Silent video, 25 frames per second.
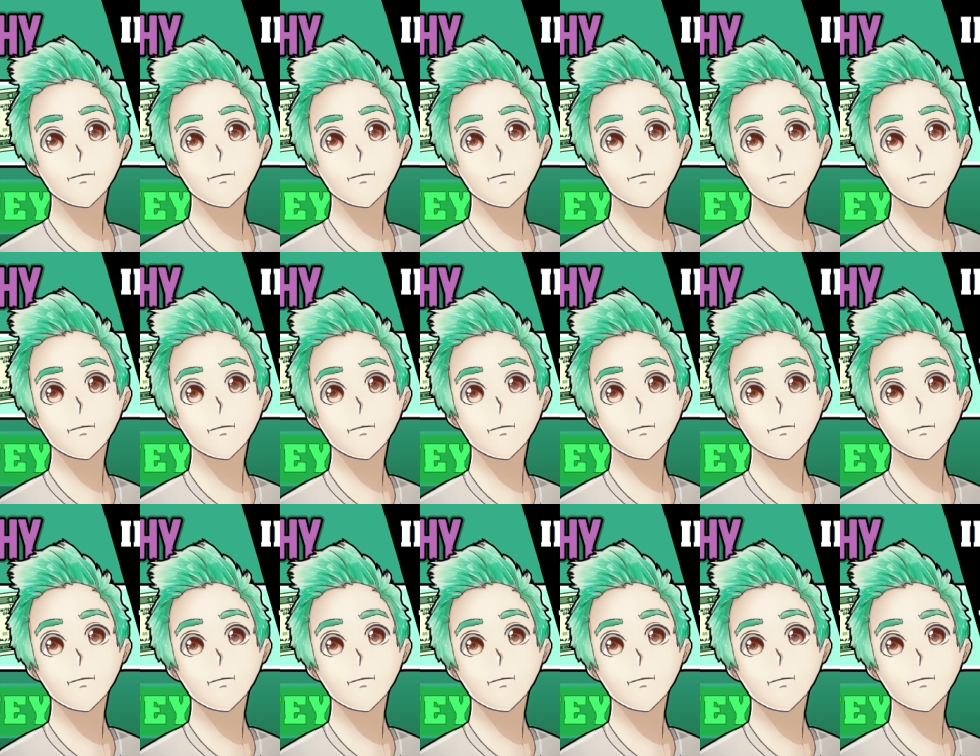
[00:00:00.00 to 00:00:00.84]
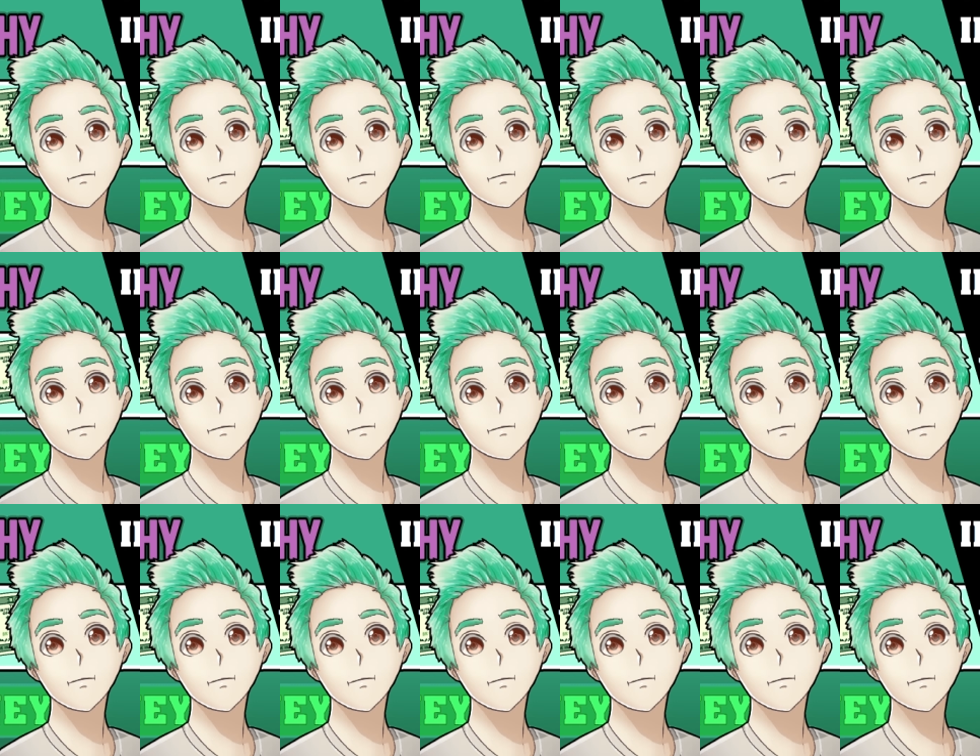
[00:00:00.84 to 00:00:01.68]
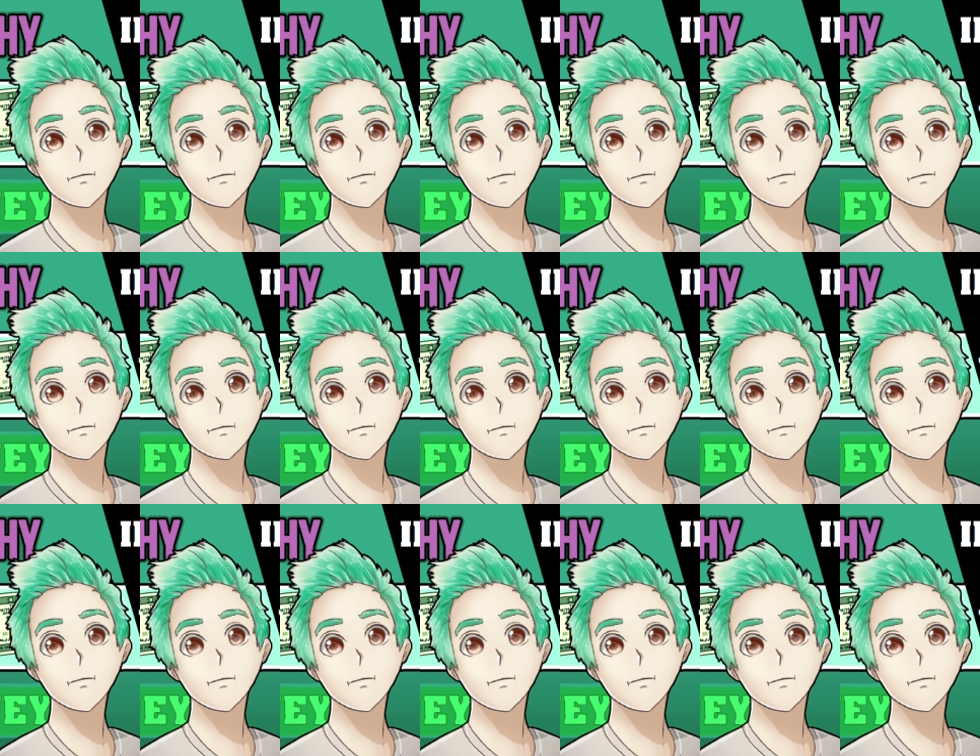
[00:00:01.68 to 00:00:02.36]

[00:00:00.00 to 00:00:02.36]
Now, this is when you pay the loan company